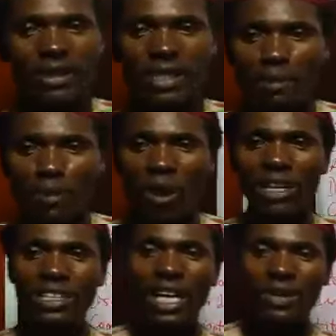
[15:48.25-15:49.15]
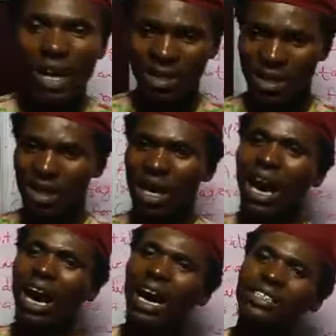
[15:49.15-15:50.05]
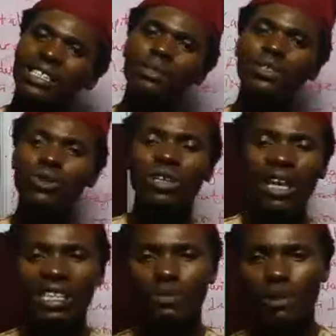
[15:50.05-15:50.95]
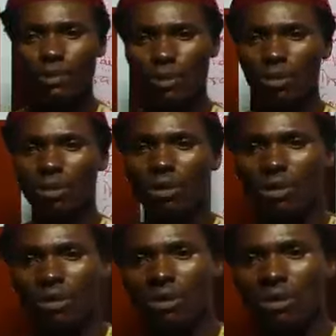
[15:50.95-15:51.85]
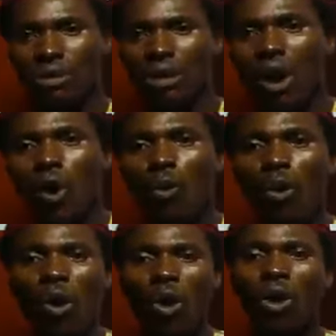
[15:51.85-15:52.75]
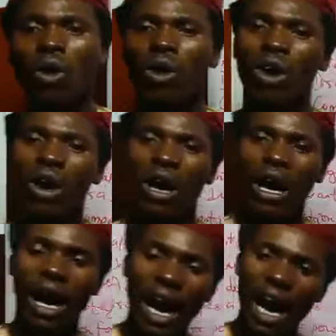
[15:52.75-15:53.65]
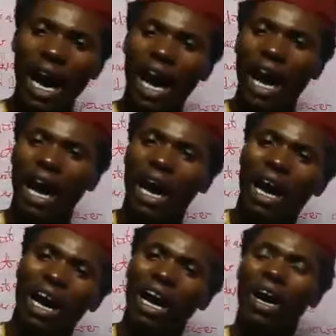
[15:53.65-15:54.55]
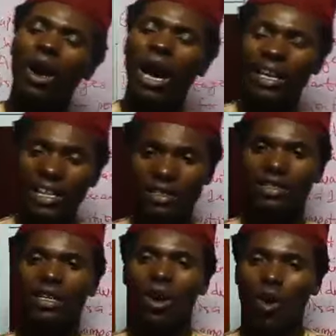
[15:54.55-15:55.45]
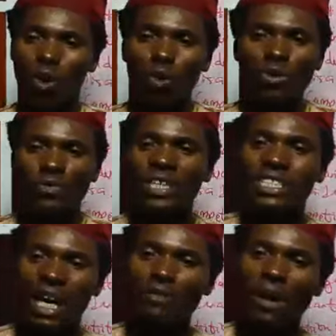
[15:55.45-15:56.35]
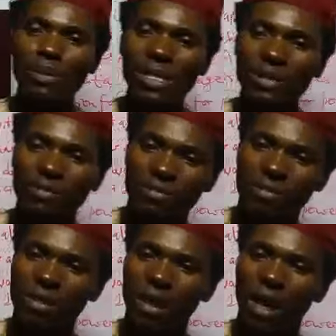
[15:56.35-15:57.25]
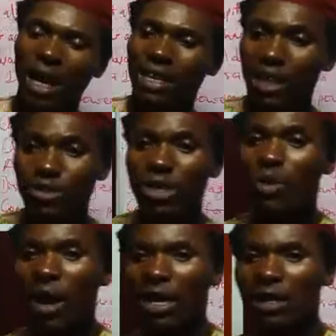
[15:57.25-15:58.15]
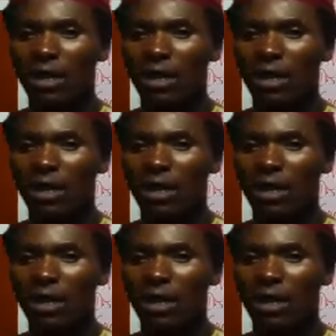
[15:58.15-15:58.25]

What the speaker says: The proletariats are the middle class people who are, at least, could feed their family and are doing well.